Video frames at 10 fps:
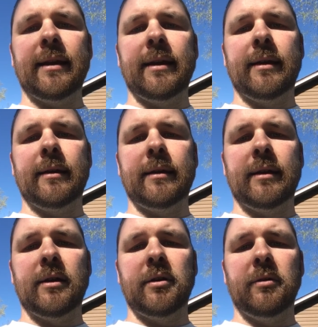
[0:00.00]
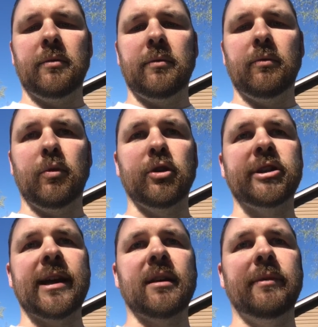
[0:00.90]
And we'll
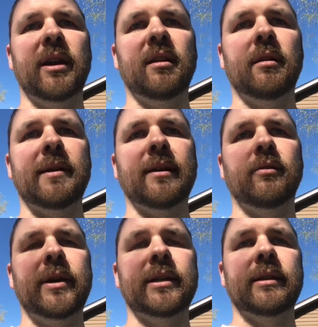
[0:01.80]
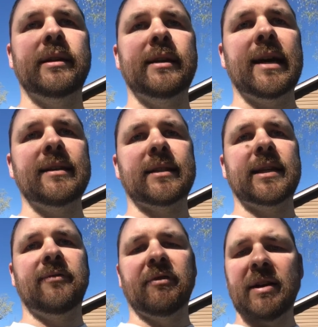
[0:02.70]
check them here in about a week to 10 days and
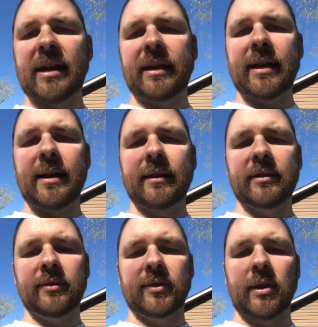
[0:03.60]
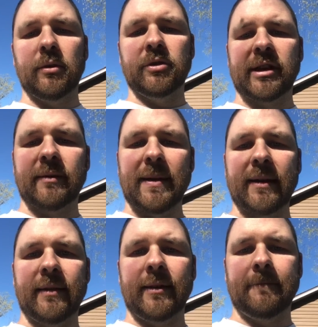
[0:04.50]
see if we've got any eggs. So check
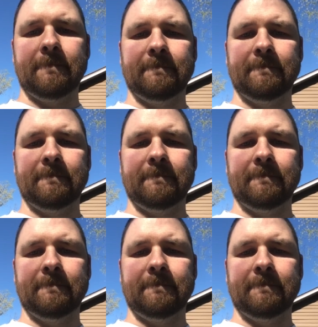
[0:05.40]
back then.